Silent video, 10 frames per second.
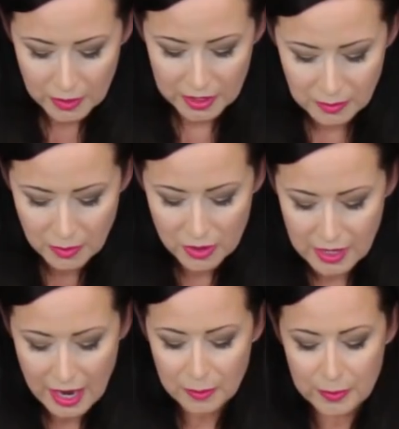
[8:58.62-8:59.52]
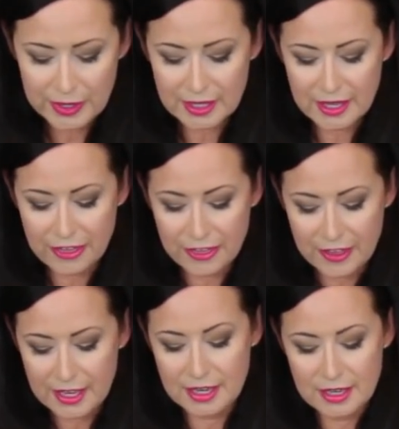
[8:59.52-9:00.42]
We're gonna roll it out really
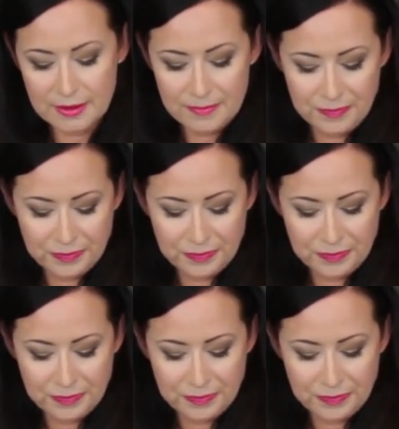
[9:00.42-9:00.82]
thin.